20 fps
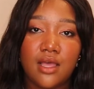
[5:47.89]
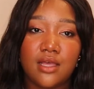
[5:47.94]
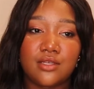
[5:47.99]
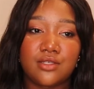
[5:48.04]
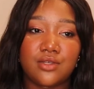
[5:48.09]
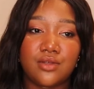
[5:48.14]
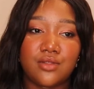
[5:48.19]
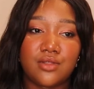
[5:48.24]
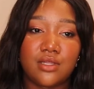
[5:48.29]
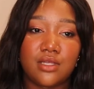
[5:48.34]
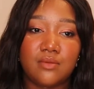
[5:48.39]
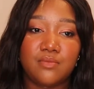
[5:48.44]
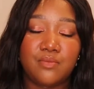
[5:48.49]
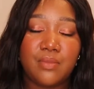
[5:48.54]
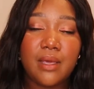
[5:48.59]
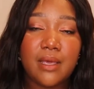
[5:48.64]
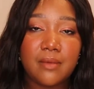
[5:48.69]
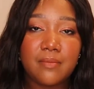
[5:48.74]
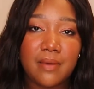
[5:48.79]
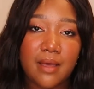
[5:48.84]
So the
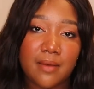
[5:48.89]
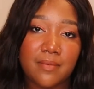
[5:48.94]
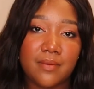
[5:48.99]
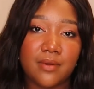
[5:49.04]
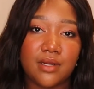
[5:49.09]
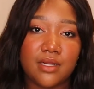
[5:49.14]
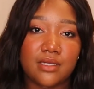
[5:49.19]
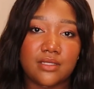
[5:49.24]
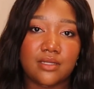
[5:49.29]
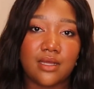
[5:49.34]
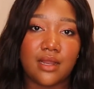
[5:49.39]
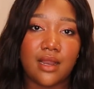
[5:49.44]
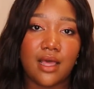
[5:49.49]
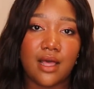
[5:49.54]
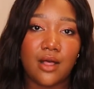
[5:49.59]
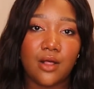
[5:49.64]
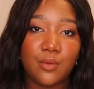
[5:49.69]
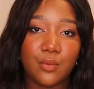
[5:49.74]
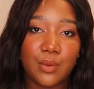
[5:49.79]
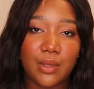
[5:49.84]
pink pepper is not
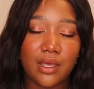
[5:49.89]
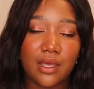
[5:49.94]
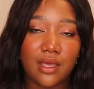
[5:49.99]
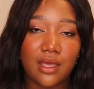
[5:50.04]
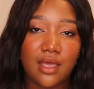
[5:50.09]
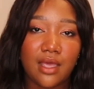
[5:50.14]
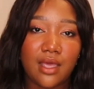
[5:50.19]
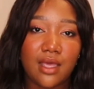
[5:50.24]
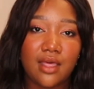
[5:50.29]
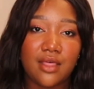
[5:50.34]
helping